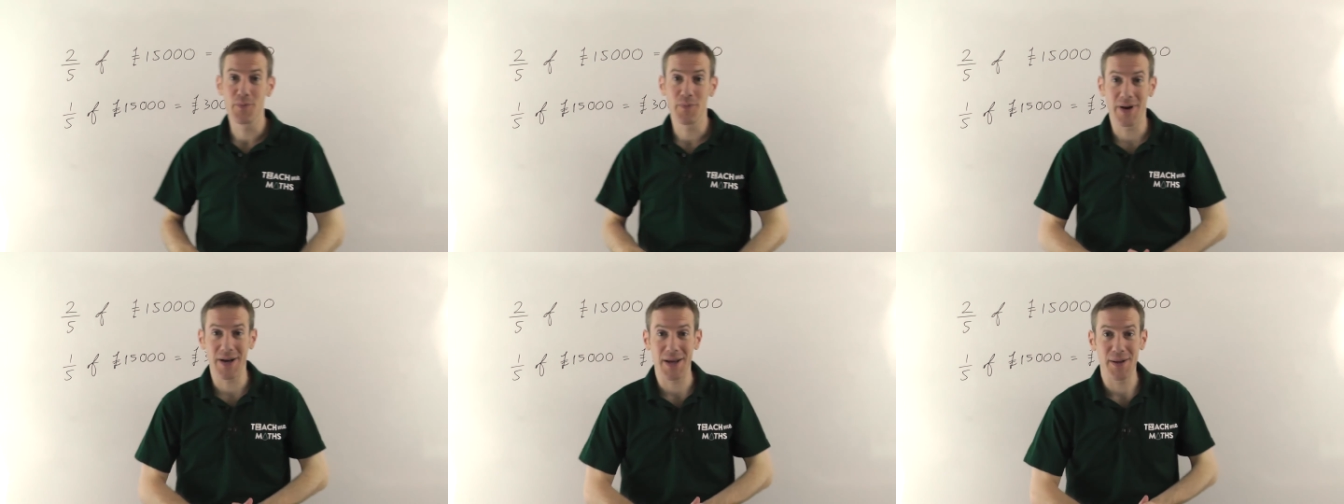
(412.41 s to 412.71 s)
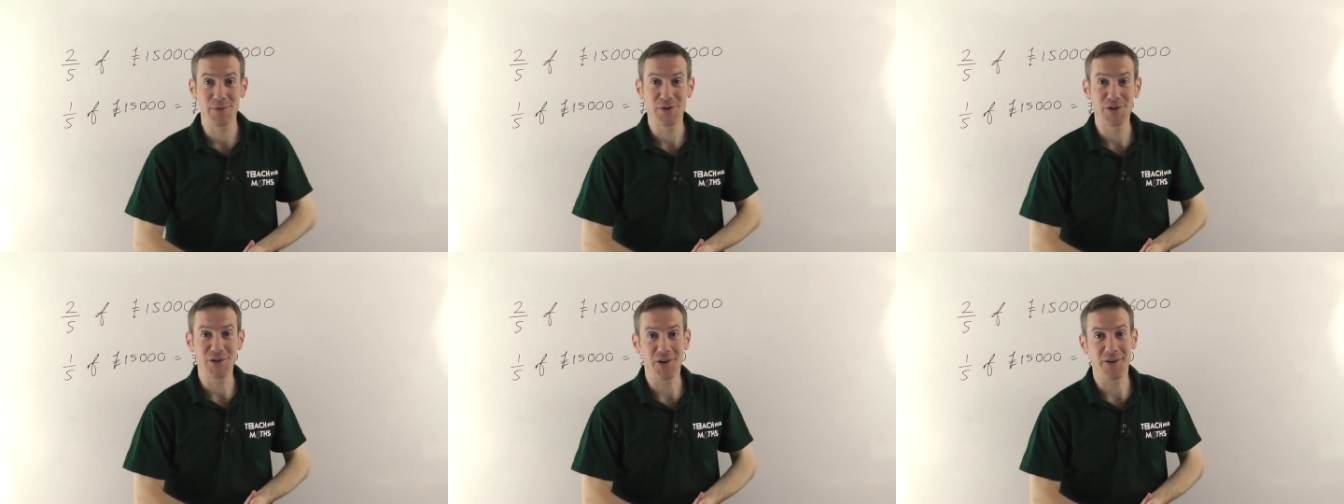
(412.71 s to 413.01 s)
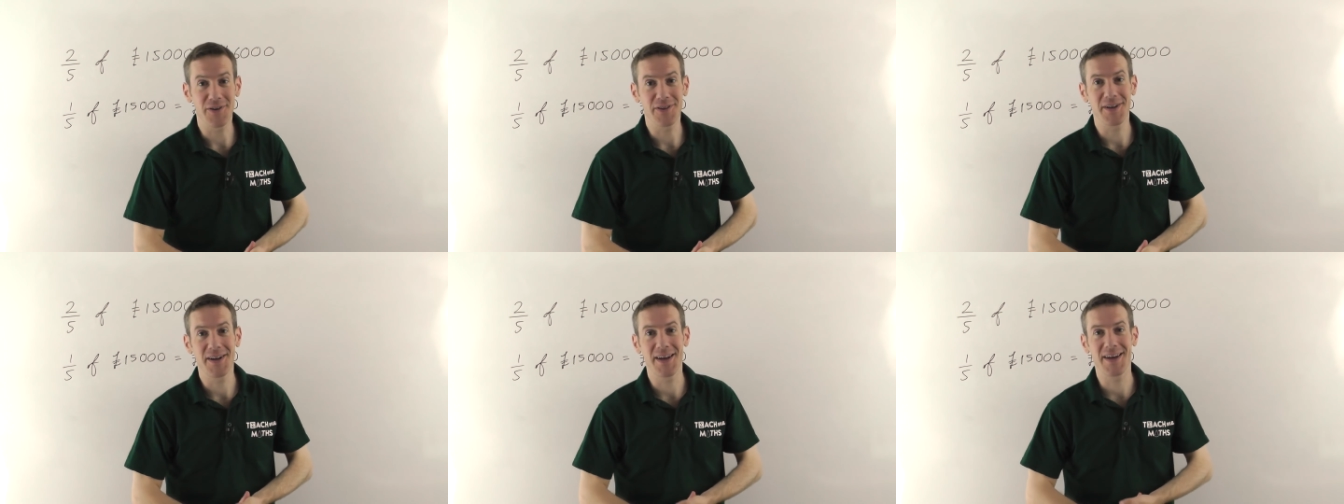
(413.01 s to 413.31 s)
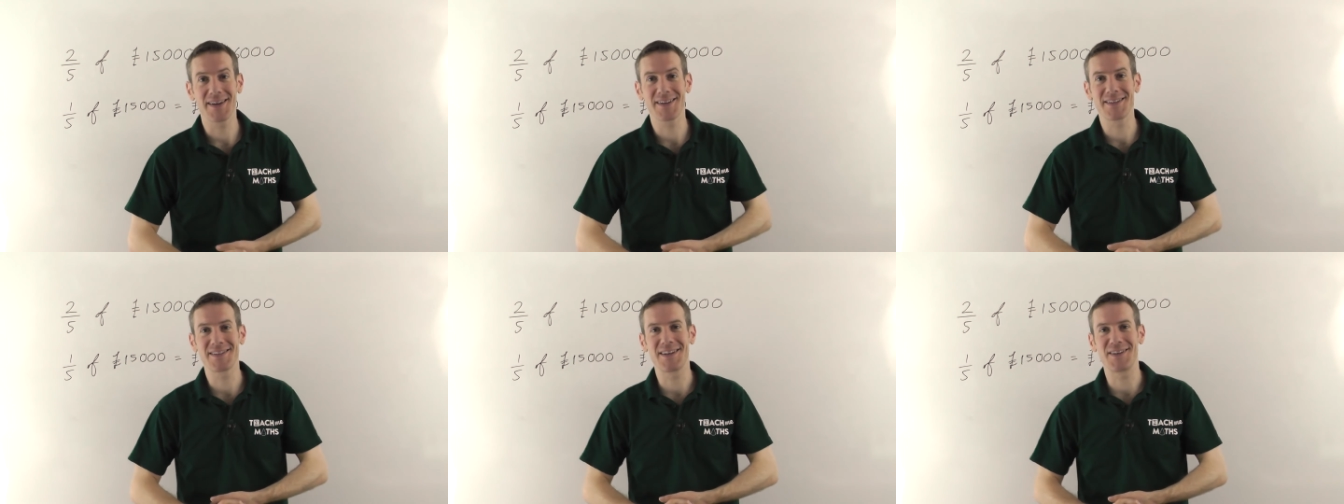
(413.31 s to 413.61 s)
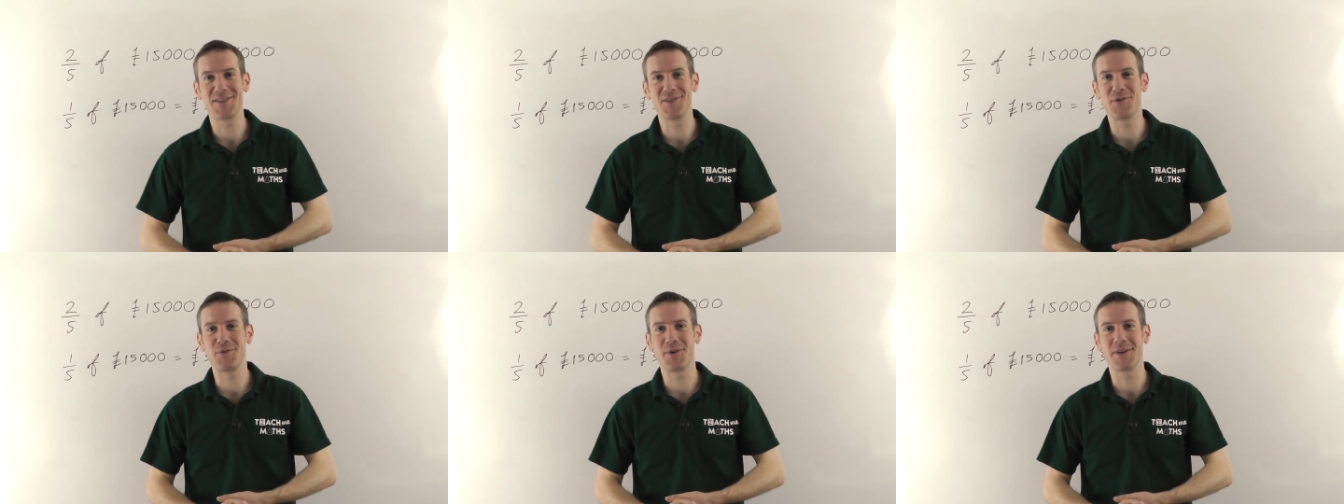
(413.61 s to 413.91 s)
My name is Jonathan Hicks,
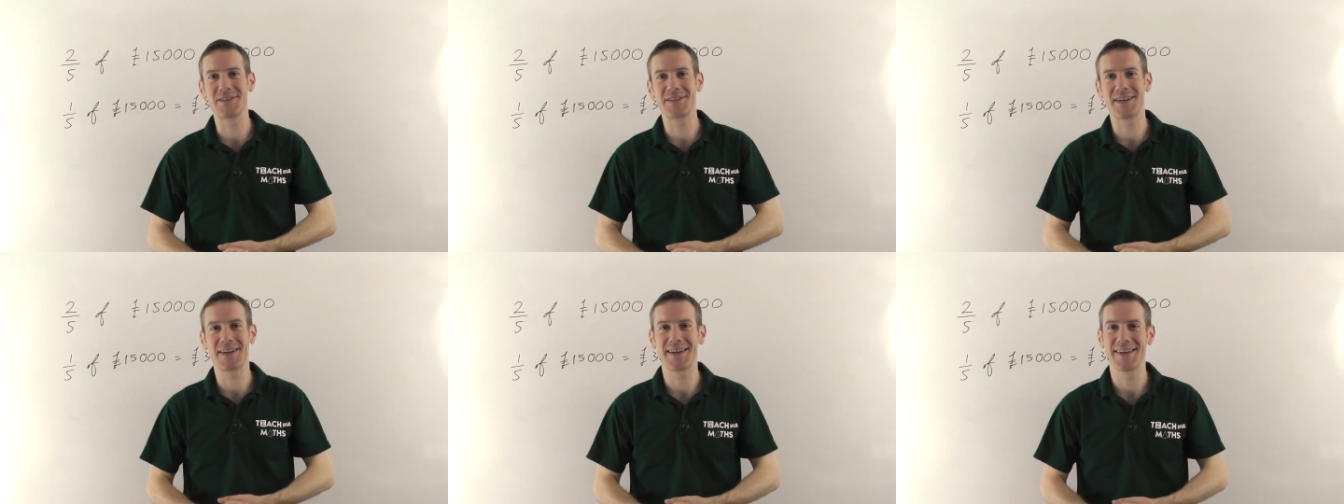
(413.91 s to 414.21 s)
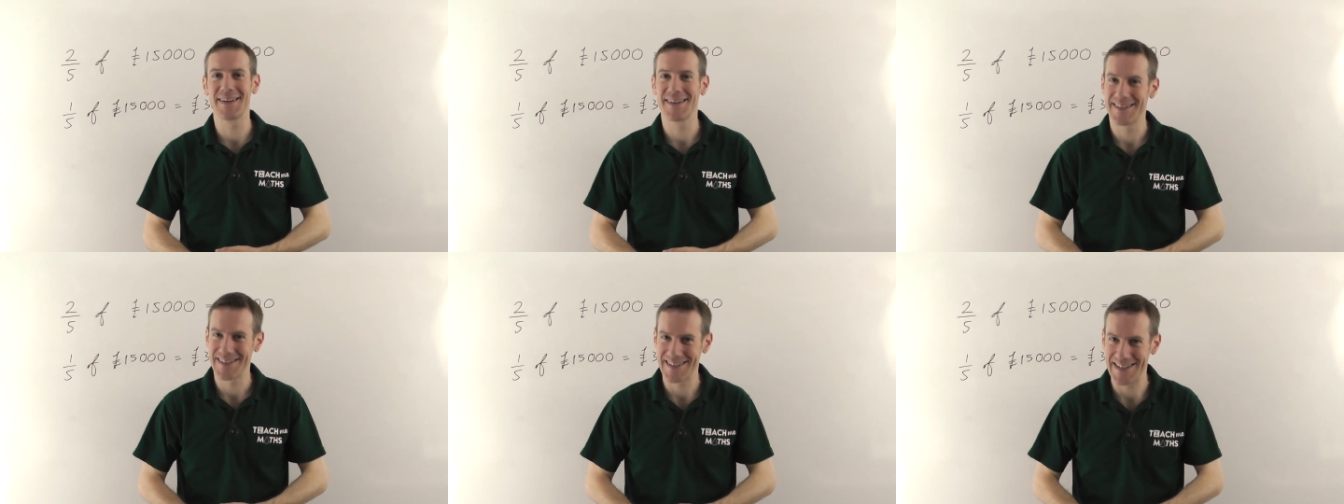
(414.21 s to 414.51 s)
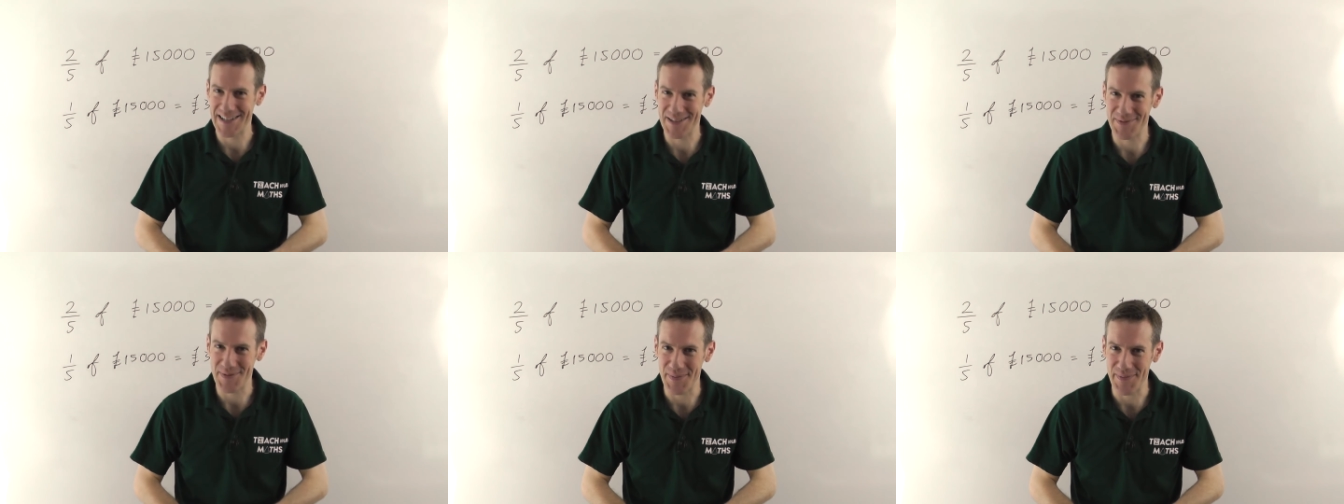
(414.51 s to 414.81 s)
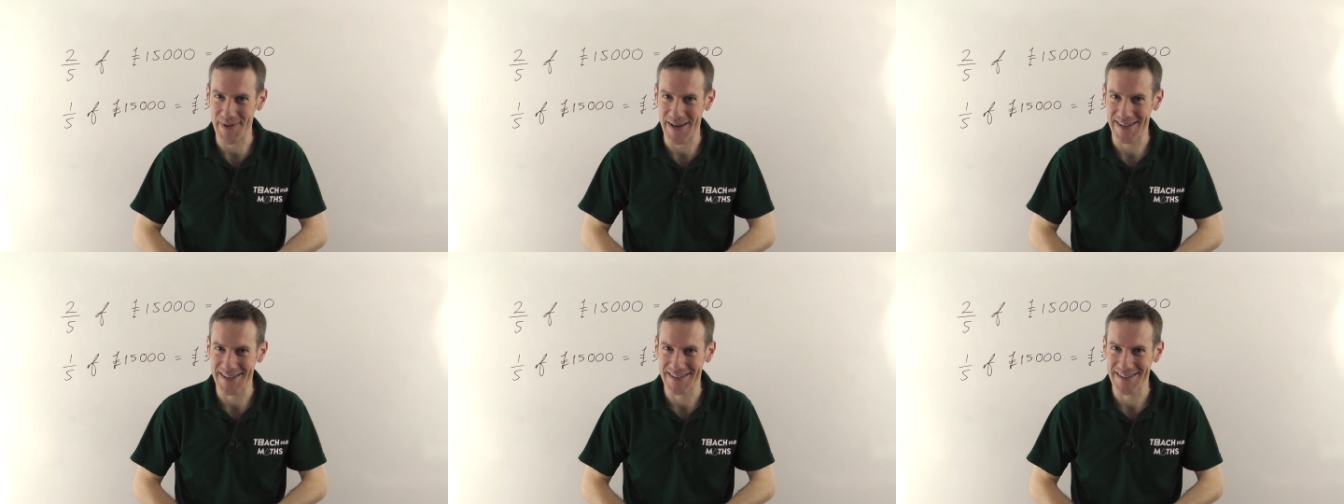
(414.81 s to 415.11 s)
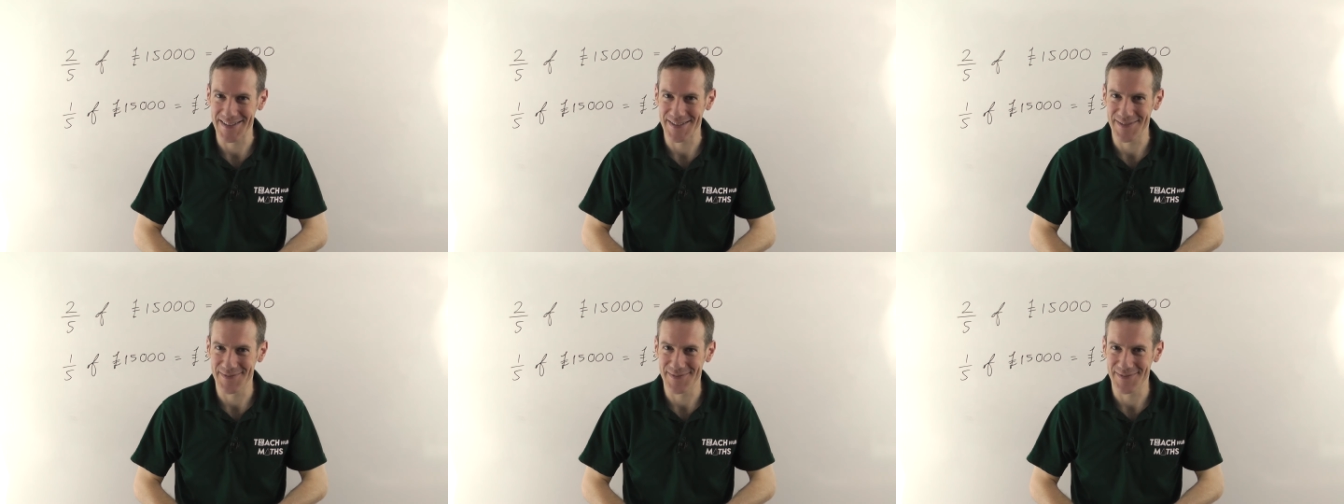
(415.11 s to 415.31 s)
and you're watching Teach Me Math.